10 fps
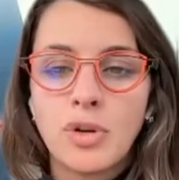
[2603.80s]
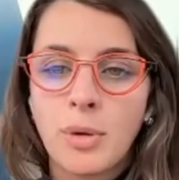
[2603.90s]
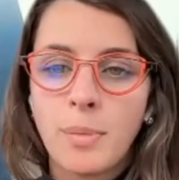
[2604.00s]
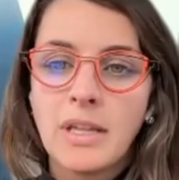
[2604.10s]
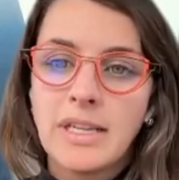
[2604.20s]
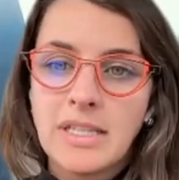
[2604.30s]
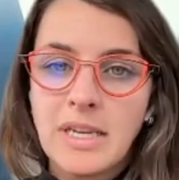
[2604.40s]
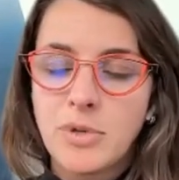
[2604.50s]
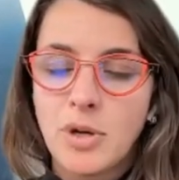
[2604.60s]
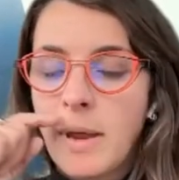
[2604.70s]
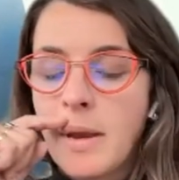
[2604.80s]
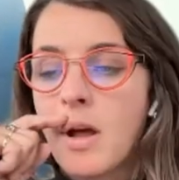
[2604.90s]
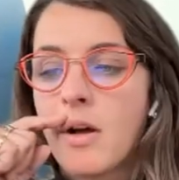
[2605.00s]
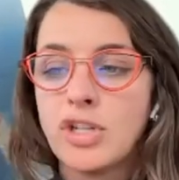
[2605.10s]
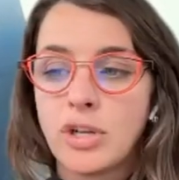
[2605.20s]
so it could be like deep
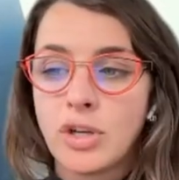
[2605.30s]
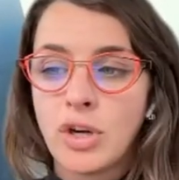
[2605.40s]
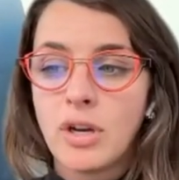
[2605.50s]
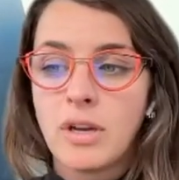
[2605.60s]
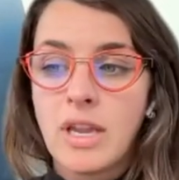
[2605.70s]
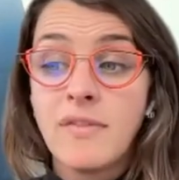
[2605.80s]
domain knowledge. It could